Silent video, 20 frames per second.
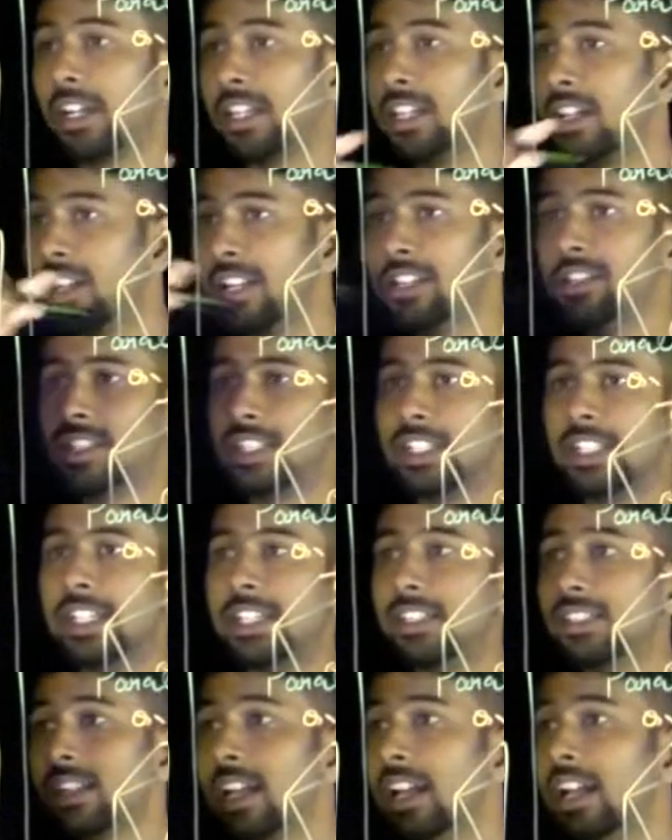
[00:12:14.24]
But here in
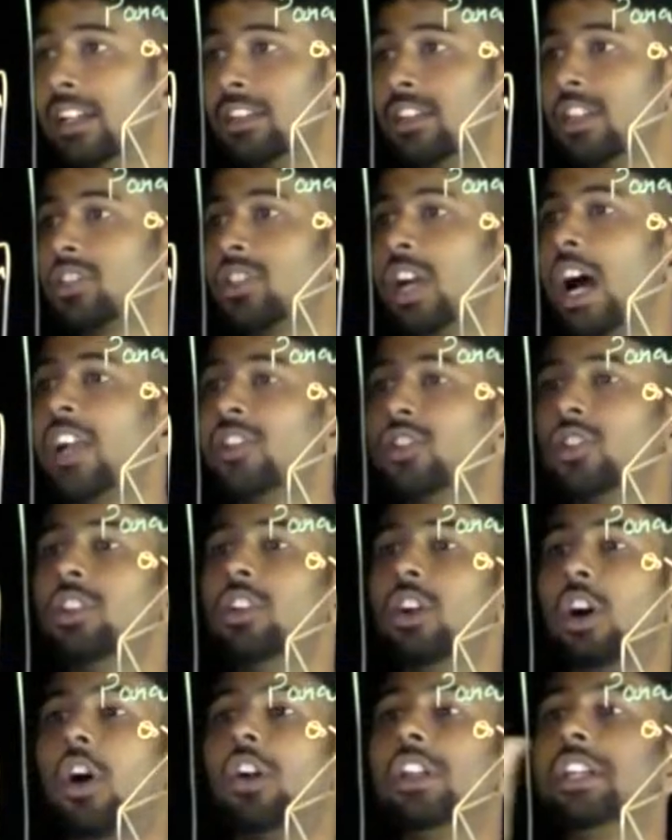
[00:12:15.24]
series, the charge
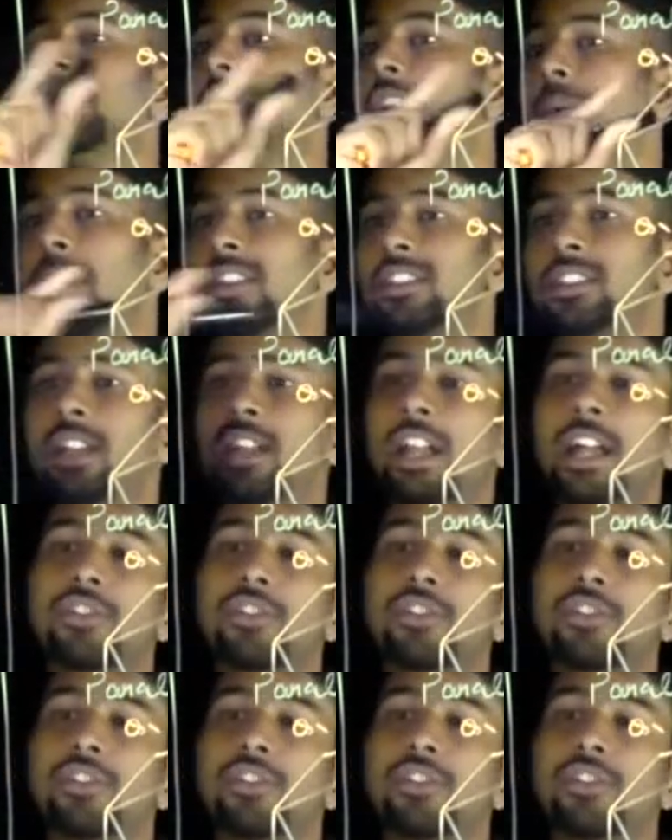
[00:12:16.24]
on each capacitor